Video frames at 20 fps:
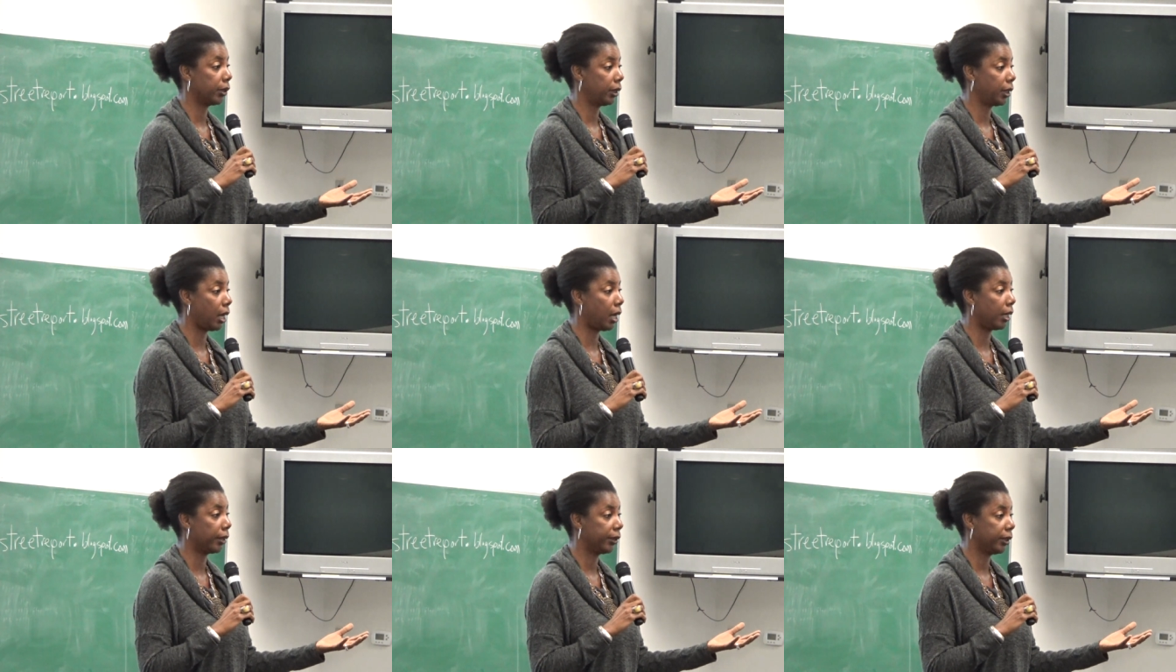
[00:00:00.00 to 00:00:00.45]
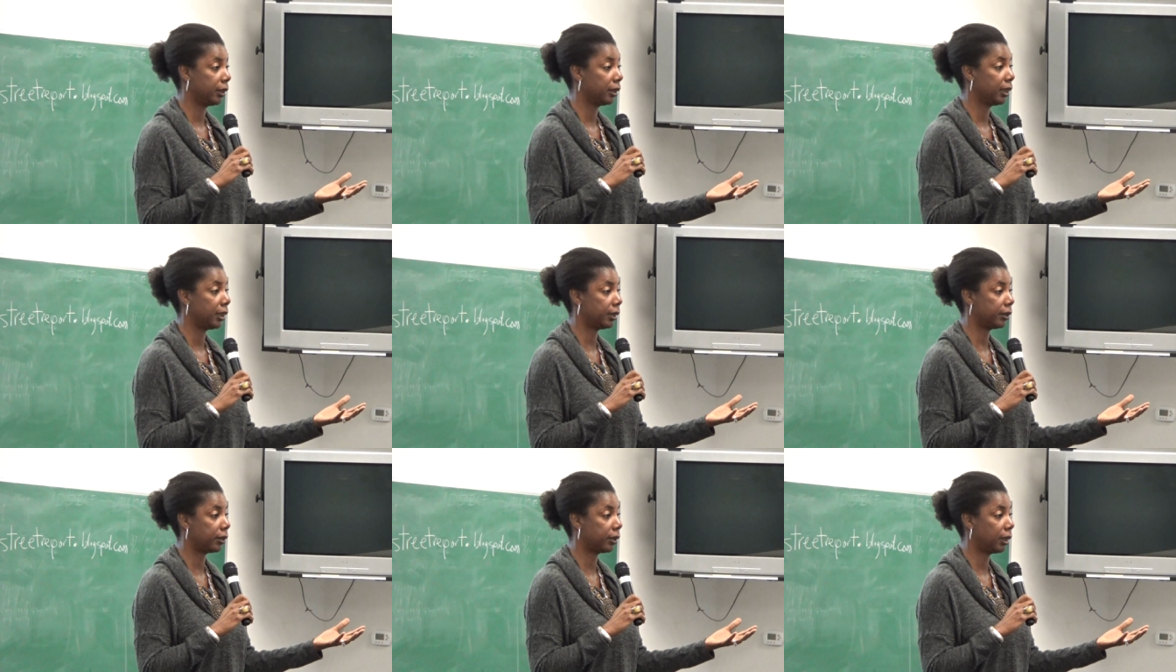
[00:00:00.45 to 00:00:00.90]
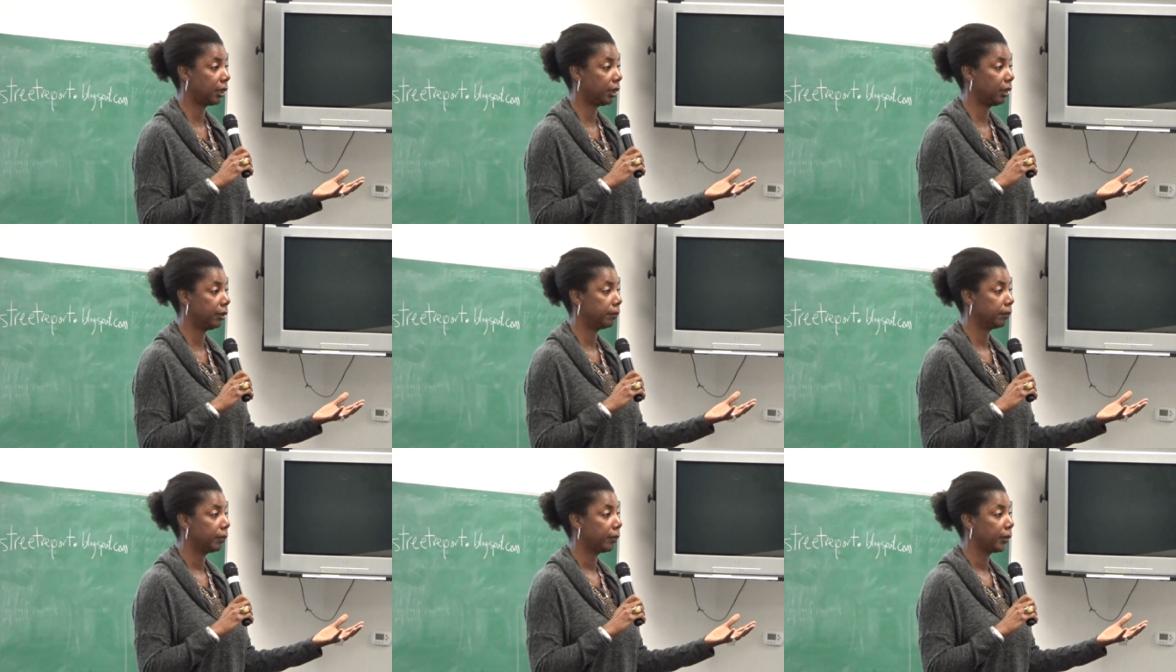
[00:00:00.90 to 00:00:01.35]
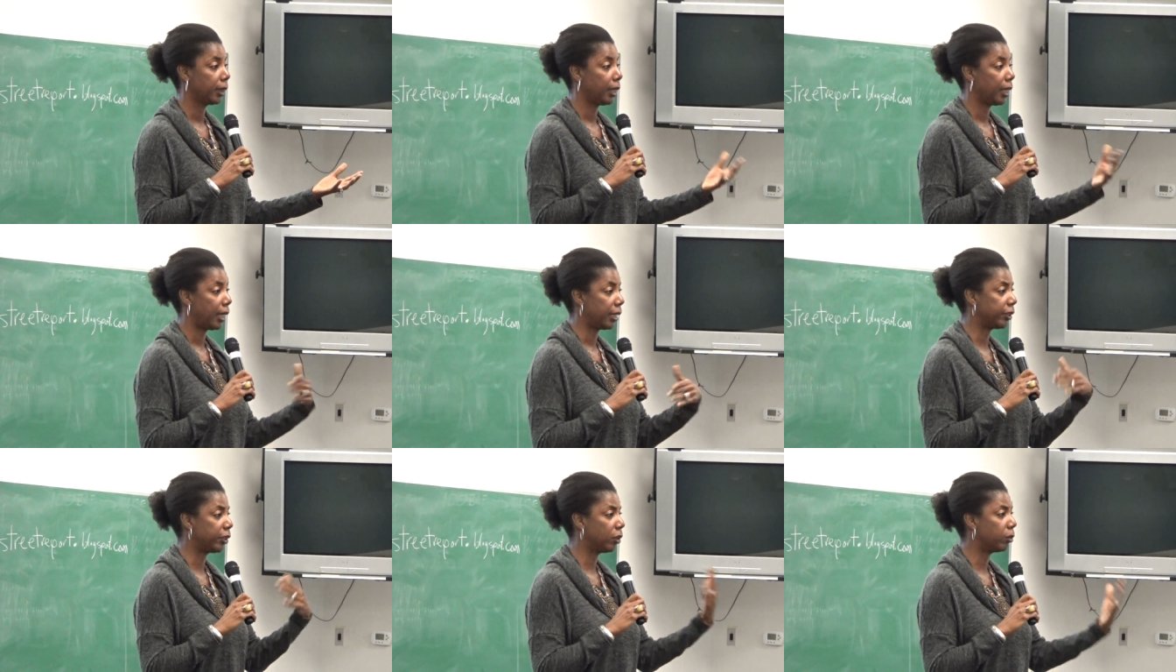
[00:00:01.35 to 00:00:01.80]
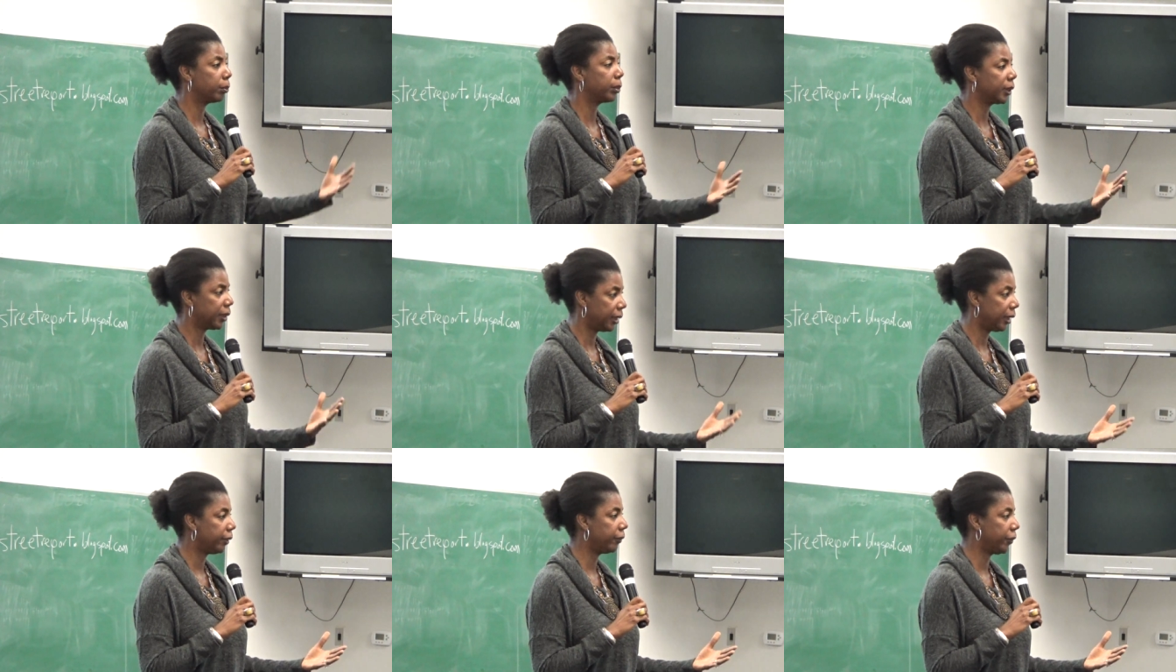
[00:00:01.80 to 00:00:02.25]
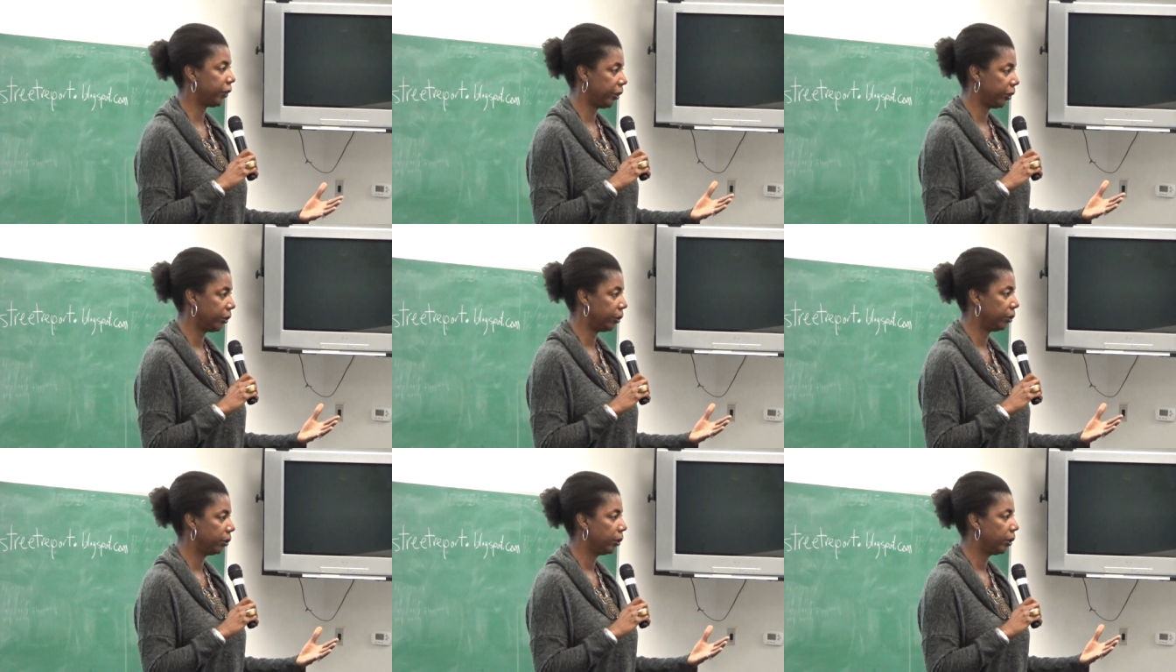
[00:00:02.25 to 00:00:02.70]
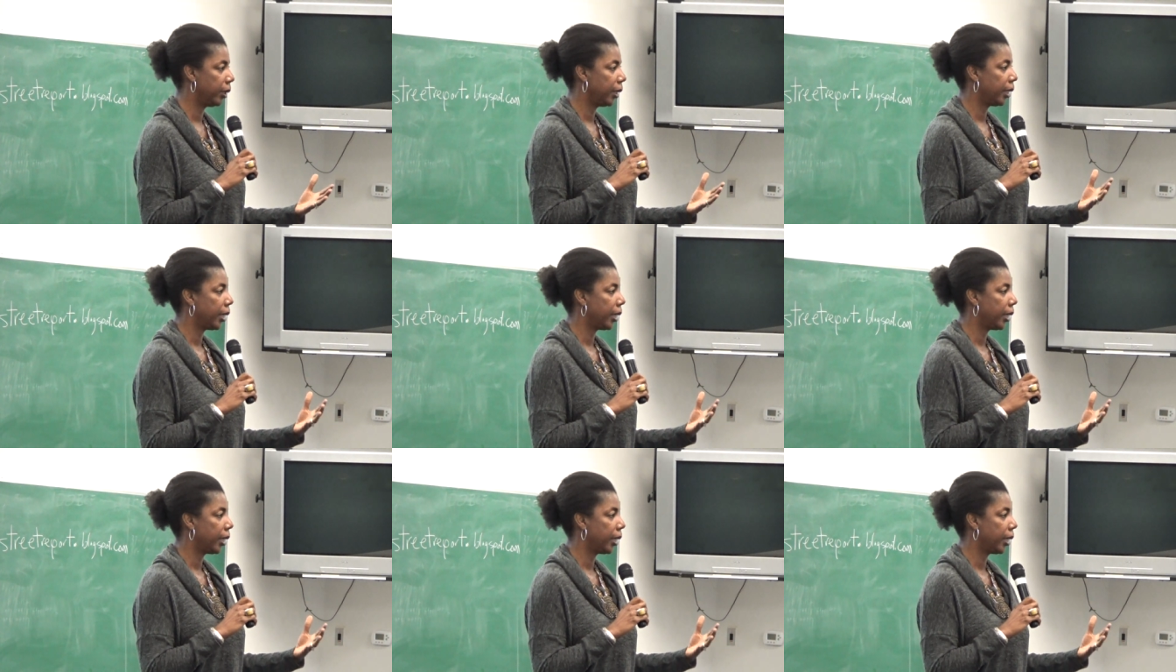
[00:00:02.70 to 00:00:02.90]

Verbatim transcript: and authenticity. I don't believe you.